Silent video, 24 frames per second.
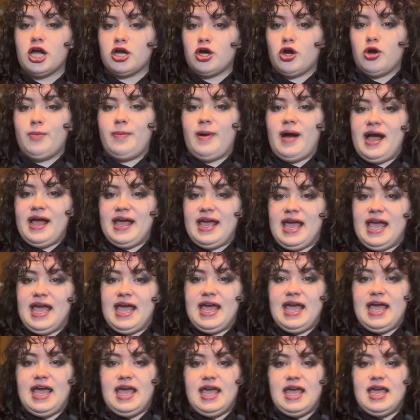go by
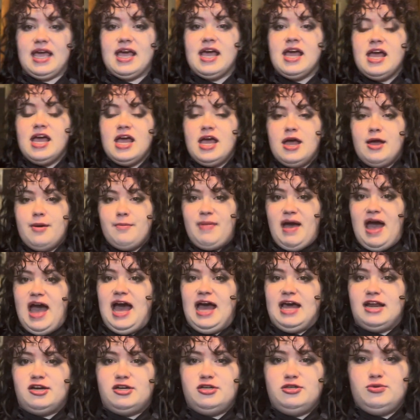a
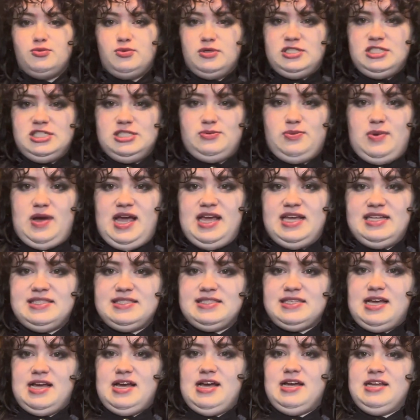pattern, which is why it's
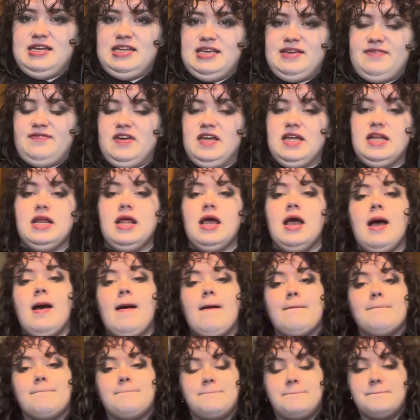uneven.
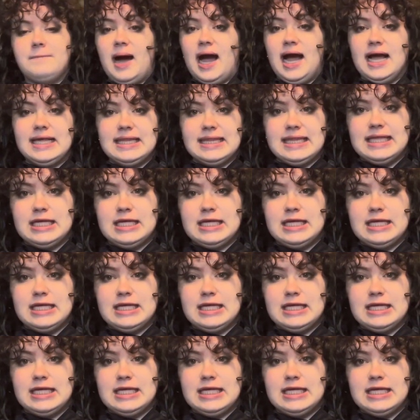I